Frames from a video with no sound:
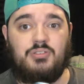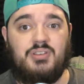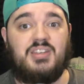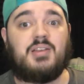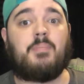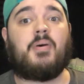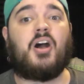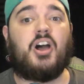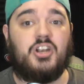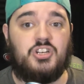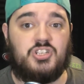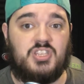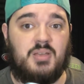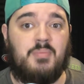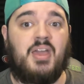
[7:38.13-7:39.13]
You need to
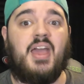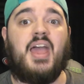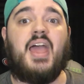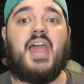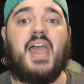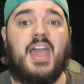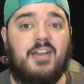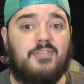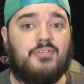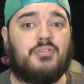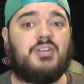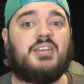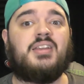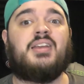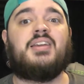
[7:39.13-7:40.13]
punish them
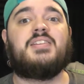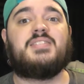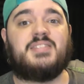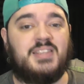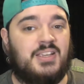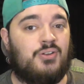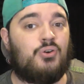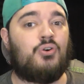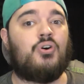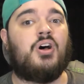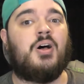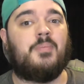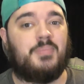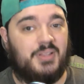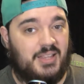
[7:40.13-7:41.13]
every single
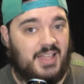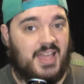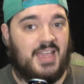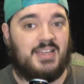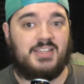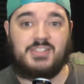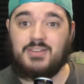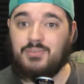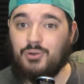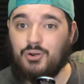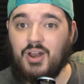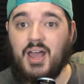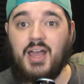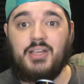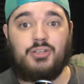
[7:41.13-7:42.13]
play, because if you're
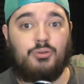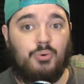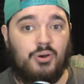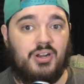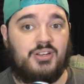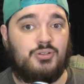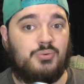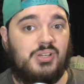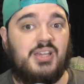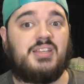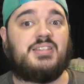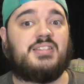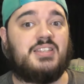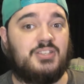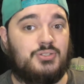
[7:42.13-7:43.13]
not, you are doing a
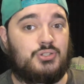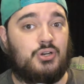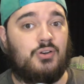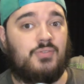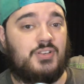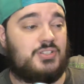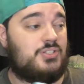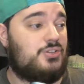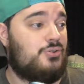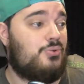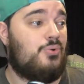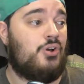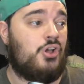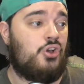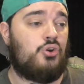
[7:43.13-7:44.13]
disservice
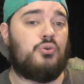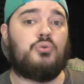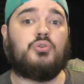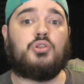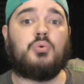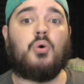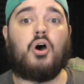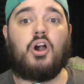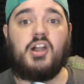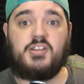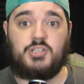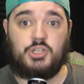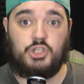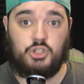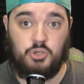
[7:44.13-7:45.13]
to who you are
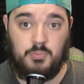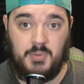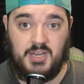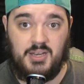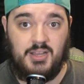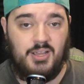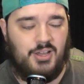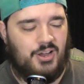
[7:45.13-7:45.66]
as a human.